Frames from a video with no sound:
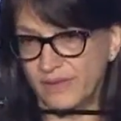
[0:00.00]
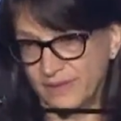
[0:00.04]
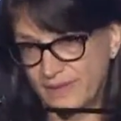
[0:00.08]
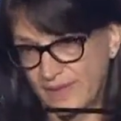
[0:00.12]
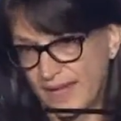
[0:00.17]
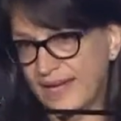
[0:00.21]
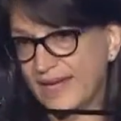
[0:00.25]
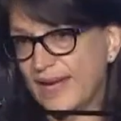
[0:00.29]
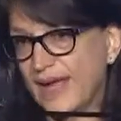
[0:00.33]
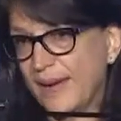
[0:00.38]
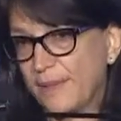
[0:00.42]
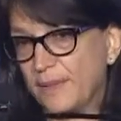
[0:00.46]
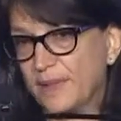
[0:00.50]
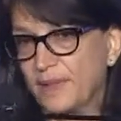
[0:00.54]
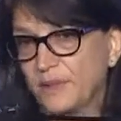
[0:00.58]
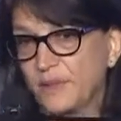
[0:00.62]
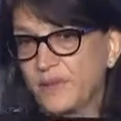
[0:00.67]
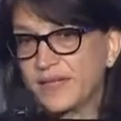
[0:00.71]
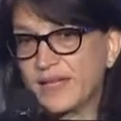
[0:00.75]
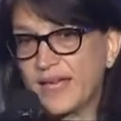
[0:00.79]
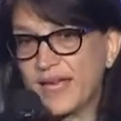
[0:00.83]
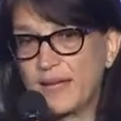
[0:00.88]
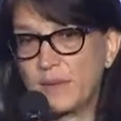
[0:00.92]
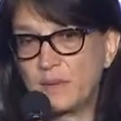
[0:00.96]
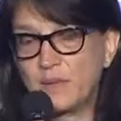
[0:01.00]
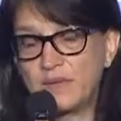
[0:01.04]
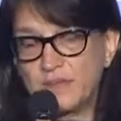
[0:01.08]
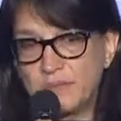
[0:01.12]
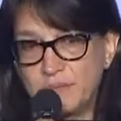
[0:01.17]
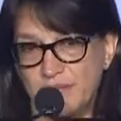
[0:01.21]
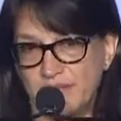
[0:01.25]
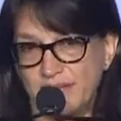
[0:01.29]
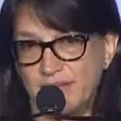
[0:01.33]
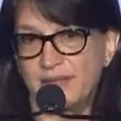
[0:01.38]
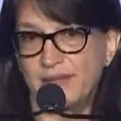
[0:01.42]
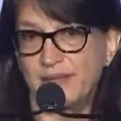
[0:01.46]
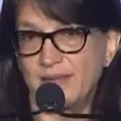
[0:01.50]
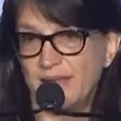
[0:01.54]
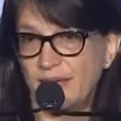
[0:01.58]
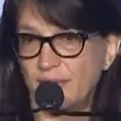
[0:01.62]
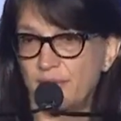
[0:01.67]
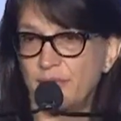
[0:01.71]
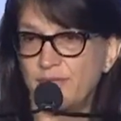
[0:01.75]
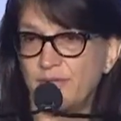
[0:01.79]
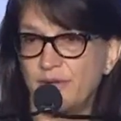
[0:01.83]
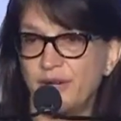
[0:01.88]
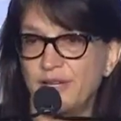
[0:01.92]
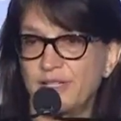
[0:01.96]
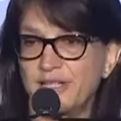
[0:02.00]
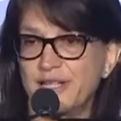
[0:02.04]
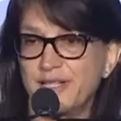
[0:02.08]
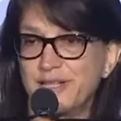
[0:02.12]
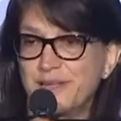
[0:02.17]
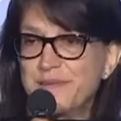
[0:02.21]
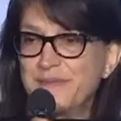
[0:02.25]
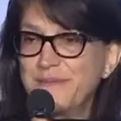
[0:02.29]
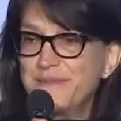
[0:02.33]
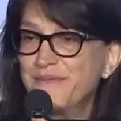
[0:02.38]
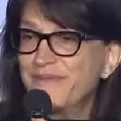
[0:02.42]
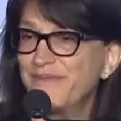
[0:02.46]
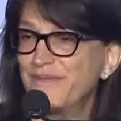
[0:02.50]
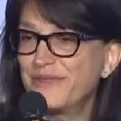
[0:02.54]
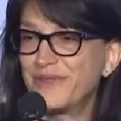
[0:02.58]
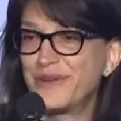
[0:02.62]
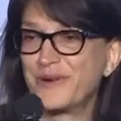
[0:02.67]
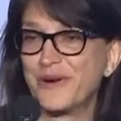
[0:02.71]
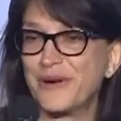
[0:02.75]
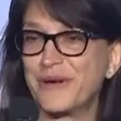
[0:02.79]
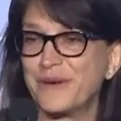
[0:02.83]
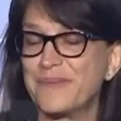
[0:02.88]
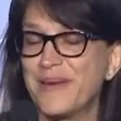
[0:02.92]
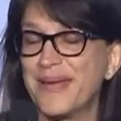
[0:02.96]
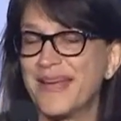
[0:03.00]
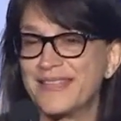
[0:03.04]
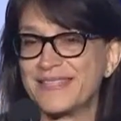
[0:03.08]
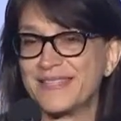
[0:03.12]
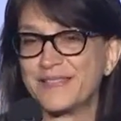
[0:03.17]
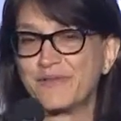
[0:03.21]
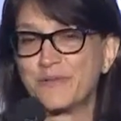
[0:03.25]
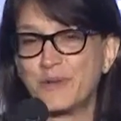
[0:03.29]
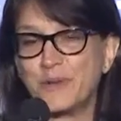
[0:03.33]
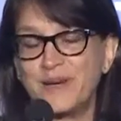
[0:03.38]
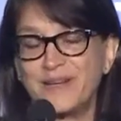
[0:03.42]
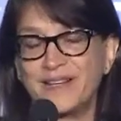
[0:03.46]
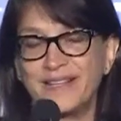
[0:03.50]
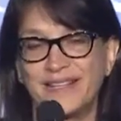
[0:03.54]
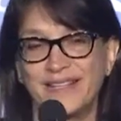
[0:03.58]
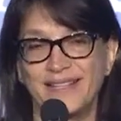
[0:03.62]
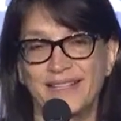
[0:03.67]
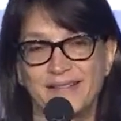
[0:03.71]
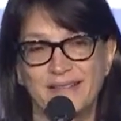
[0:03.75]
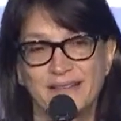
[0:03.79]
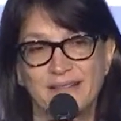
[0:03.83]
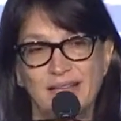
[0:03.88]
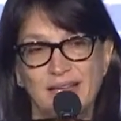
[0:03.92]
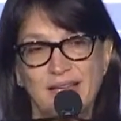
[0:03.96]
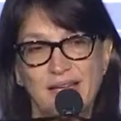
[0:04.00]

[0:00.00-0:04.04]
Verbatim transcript: That happened with cables, but they would fall to the floor in massive quantities.